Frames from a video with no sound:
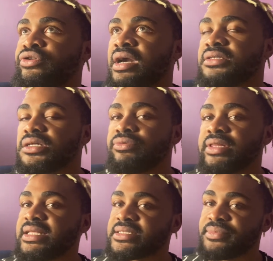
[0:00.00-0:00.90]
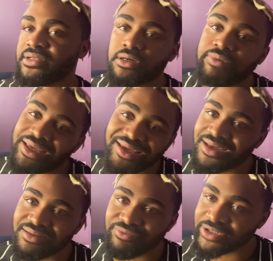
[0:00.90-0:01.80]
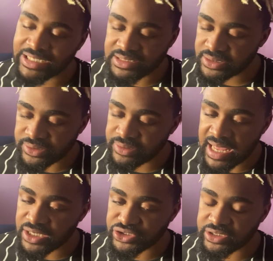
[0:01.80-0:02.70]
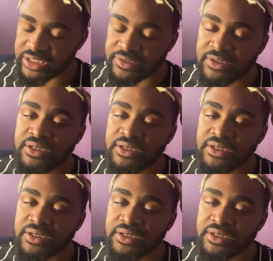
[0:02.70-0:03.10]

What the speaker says: You guys can relate to me. No, we can't relate to you, actually. I